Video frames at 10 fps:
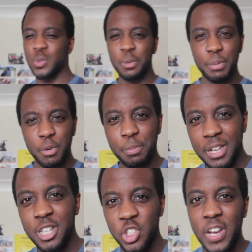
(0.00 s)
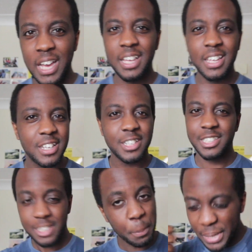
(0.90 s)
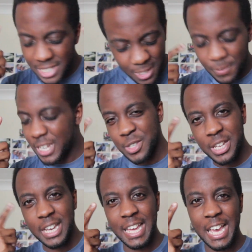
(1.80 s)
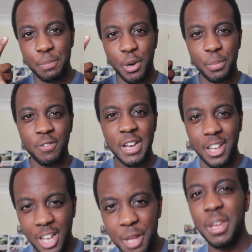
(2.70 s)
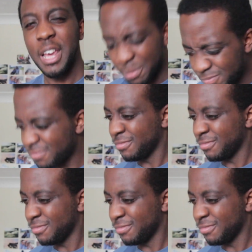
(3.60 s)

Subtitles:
When people play the track, the beat's the thing that's gonna get their head bopping, right? They're gonna be that.